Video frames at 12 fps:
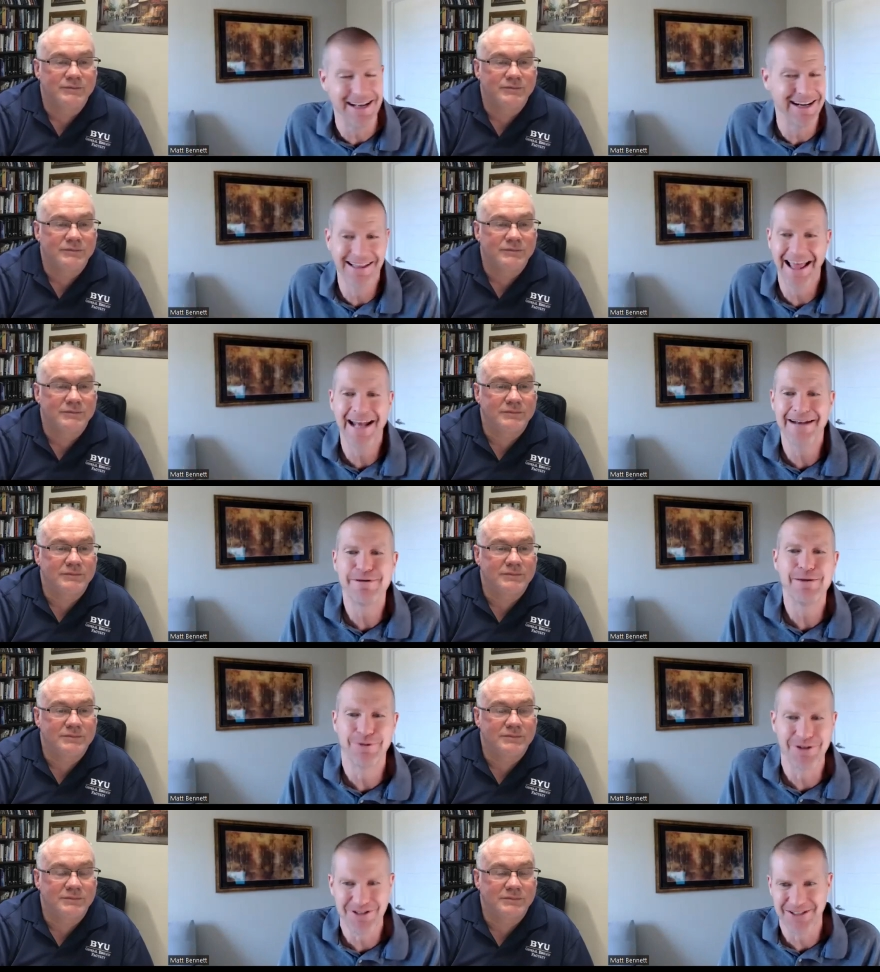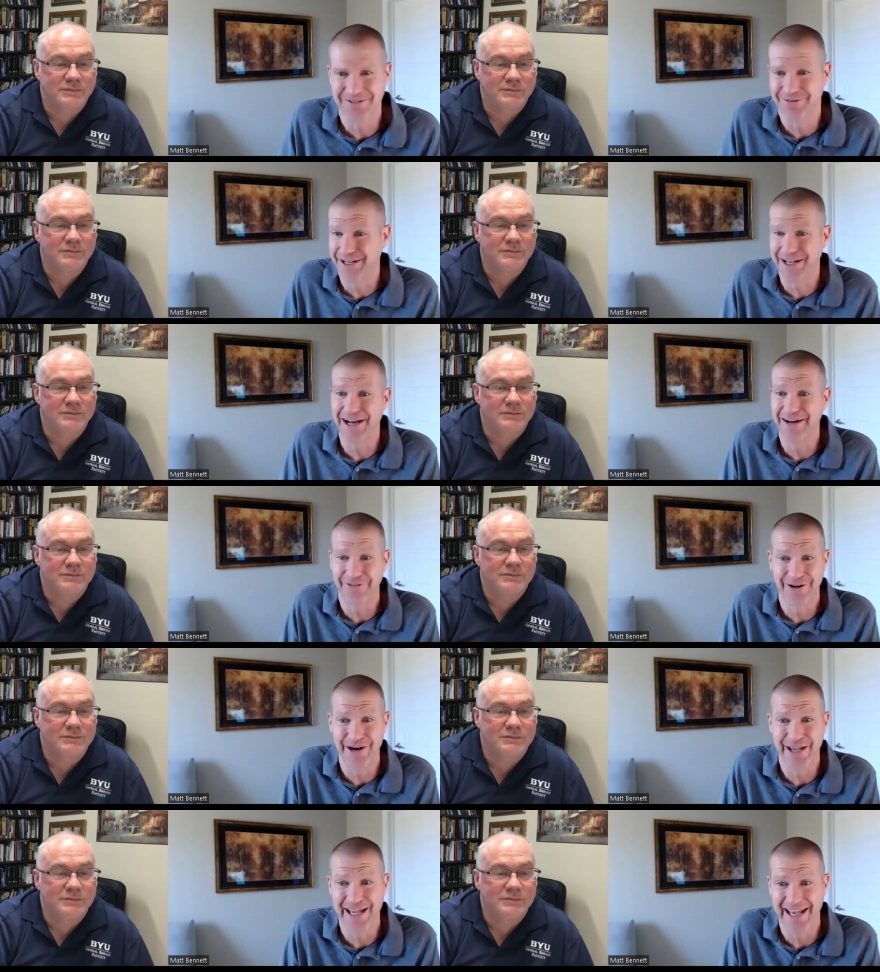Speaker 1: in a lot of people's
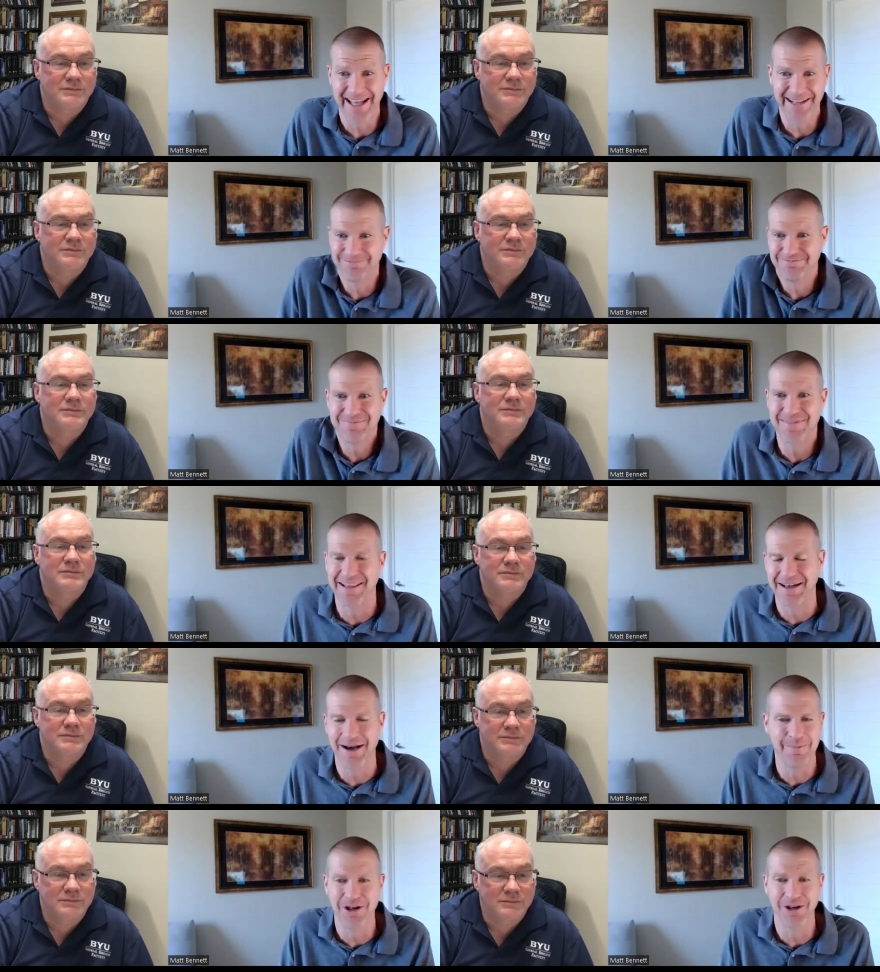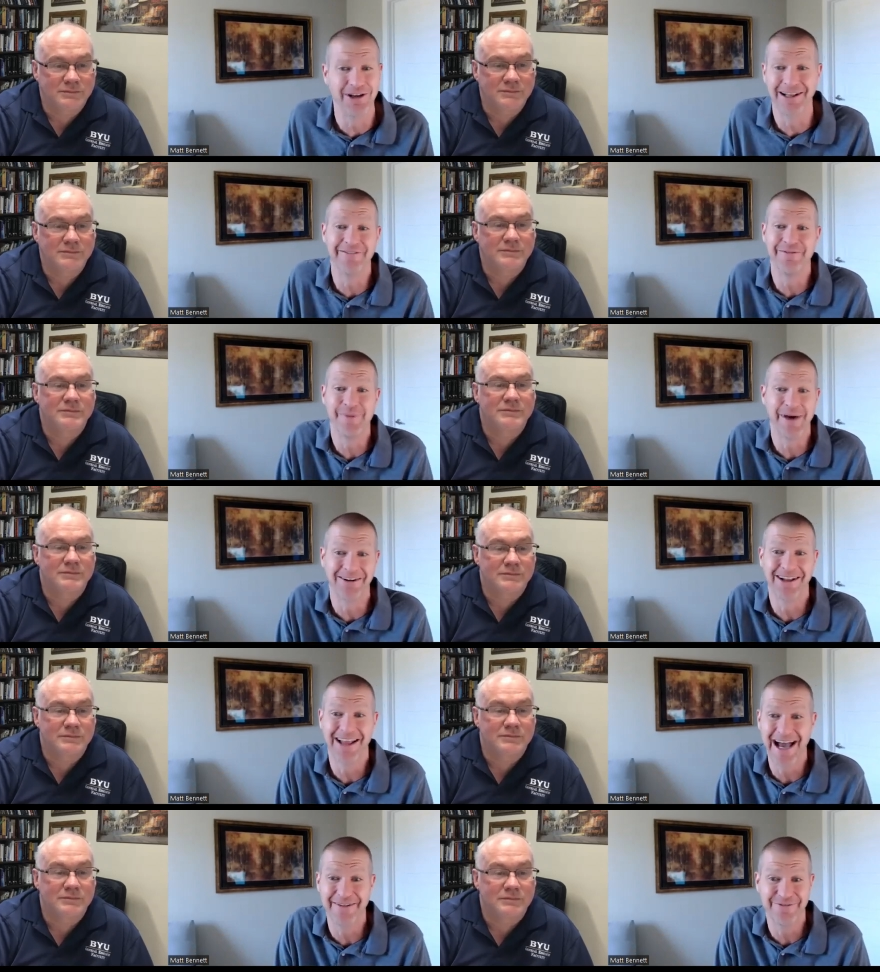recovery and ability to live a better
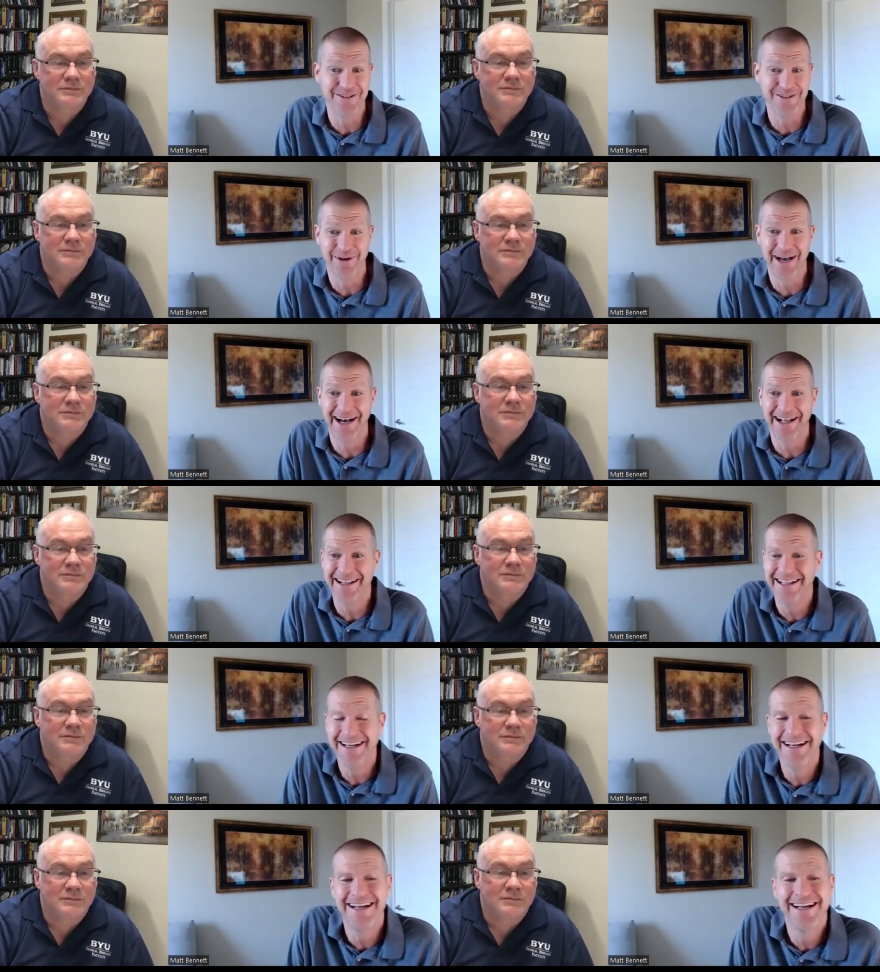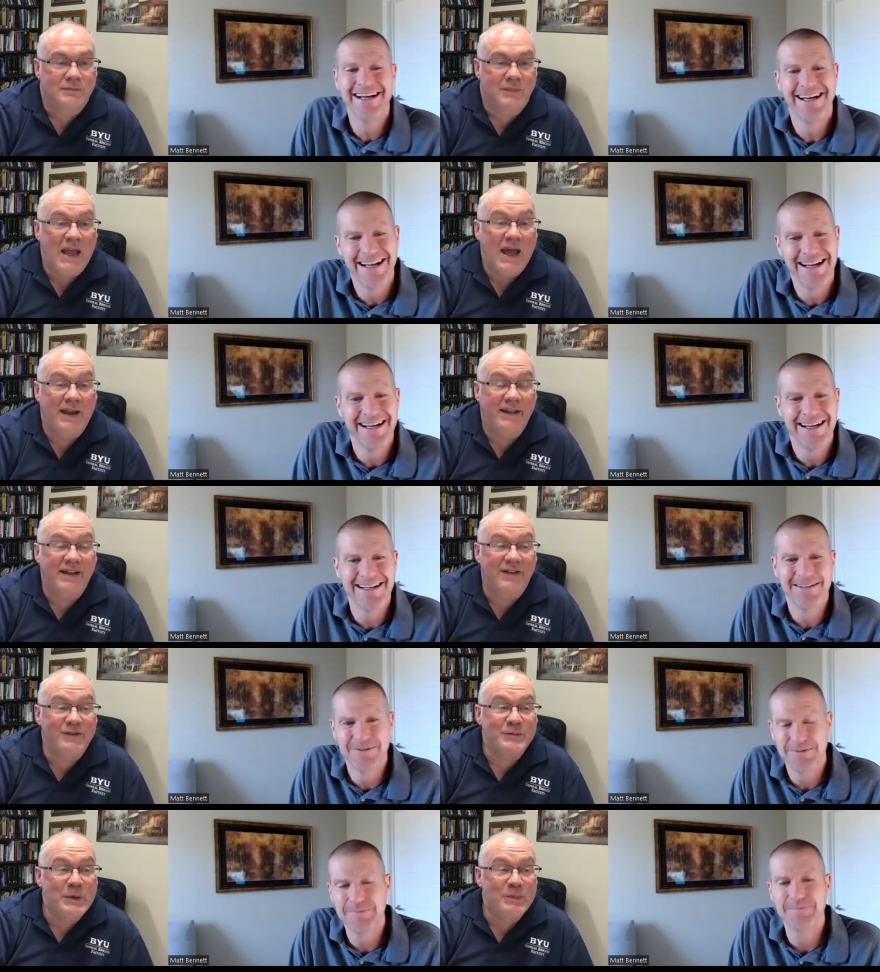life as well
Speaker 2: yeah i think it
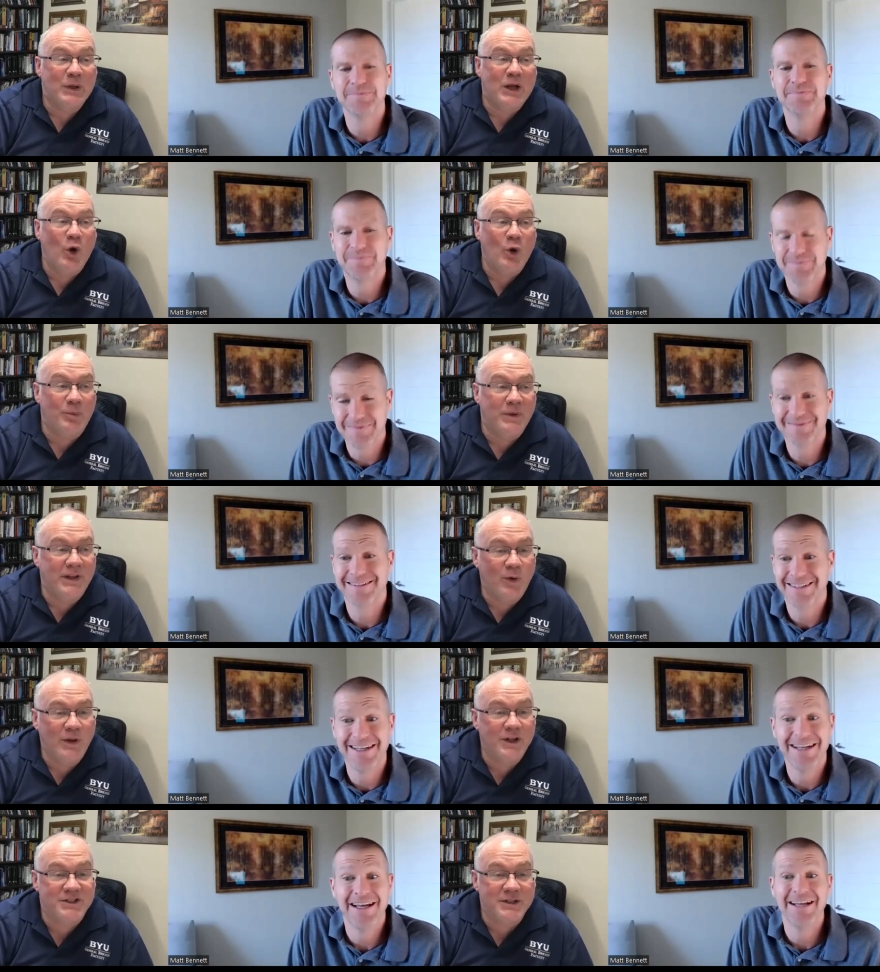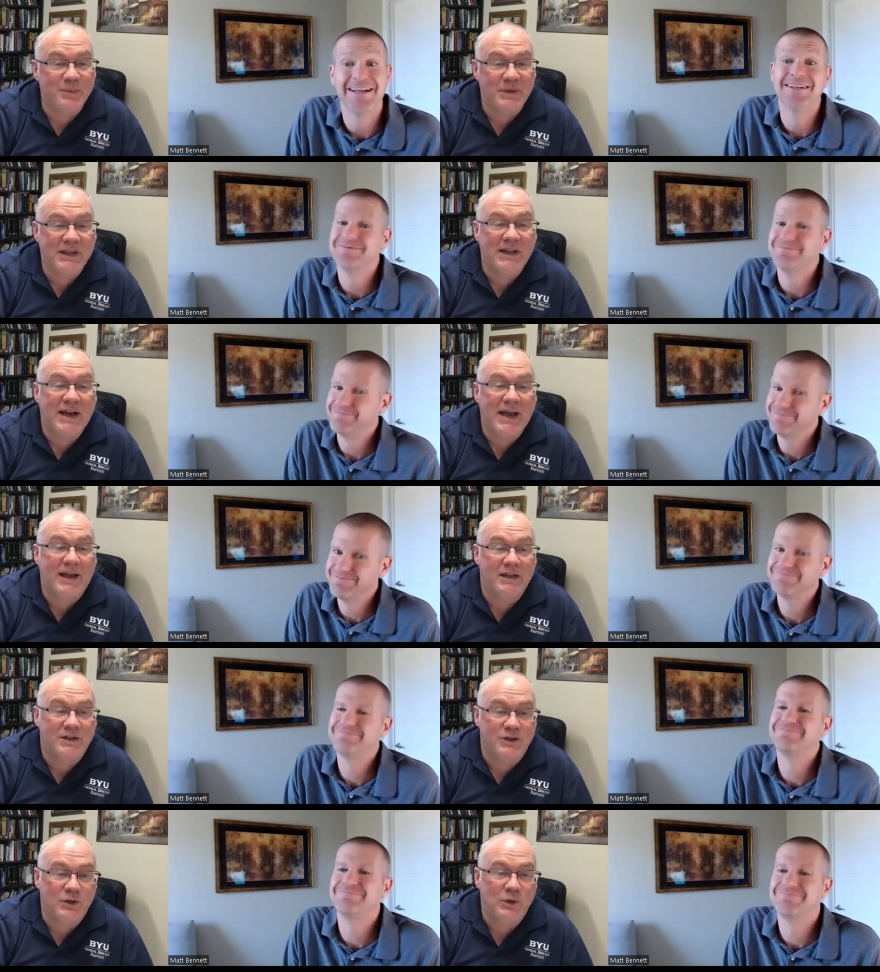gives people hope that well oh, there's something that i
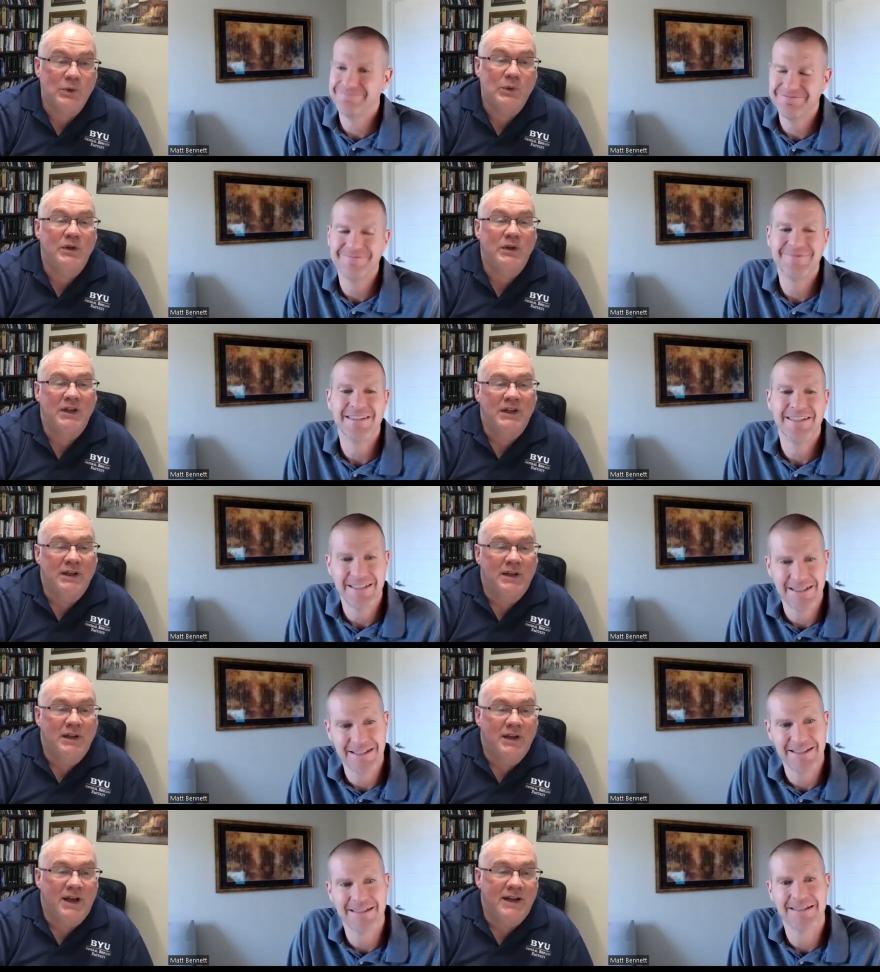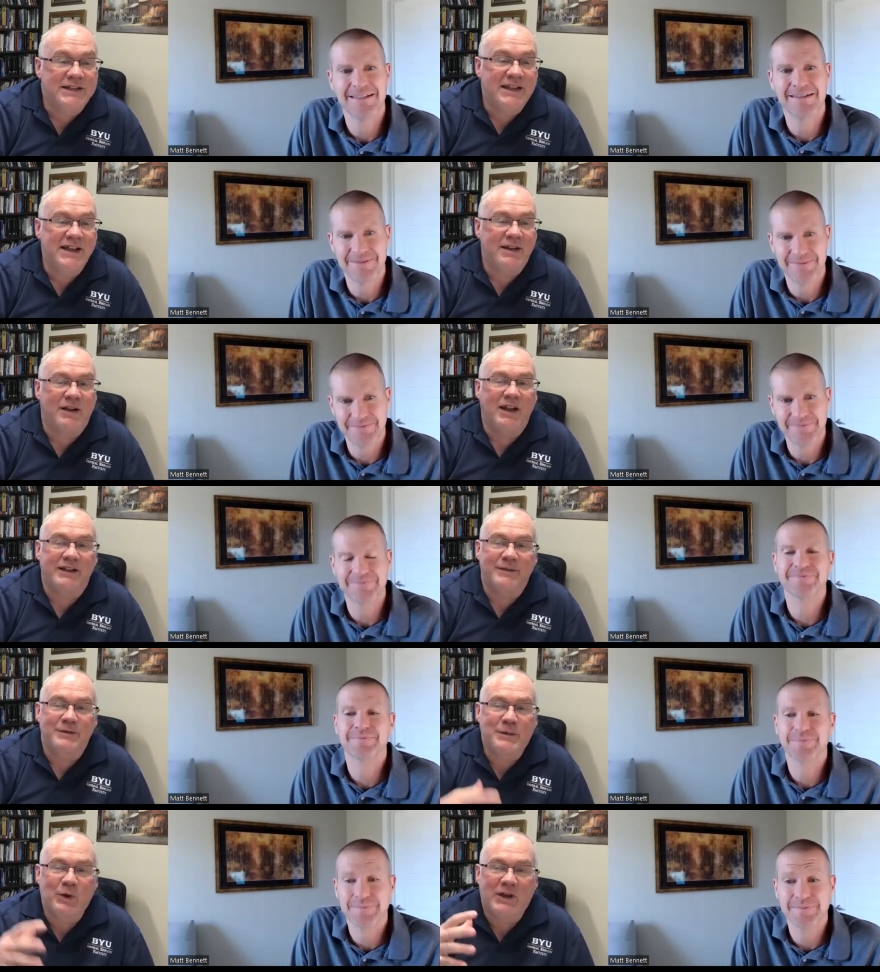can do because i think a lot of
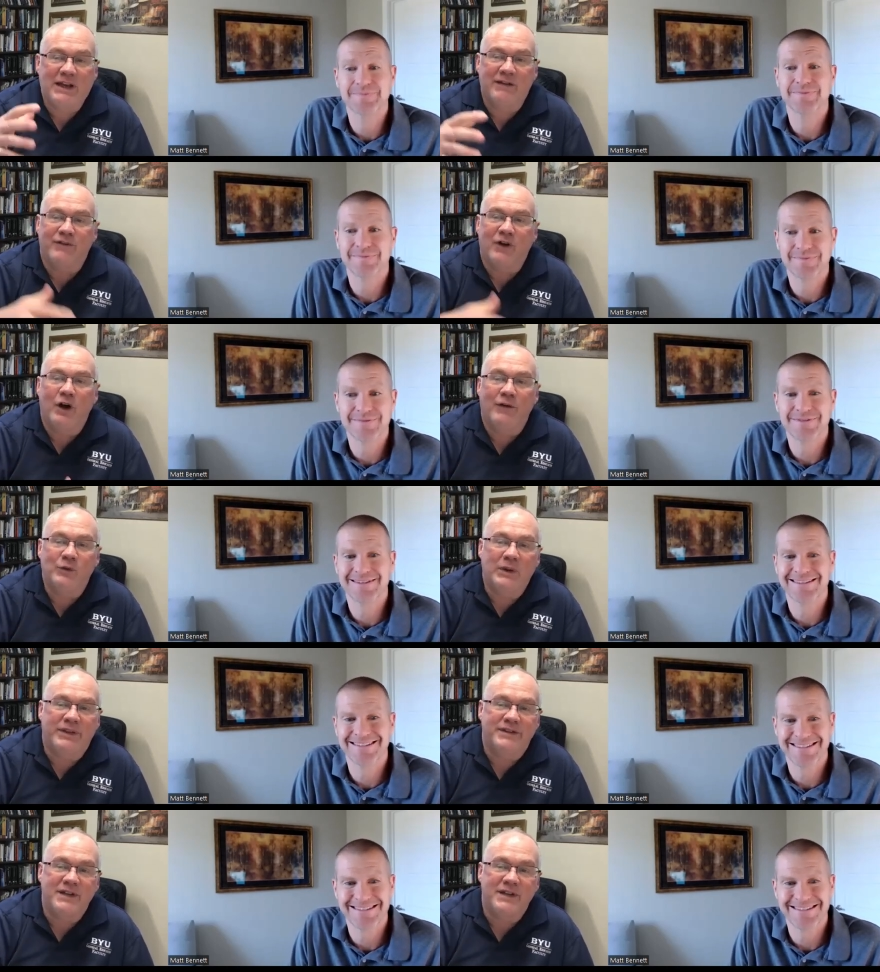times people get involved with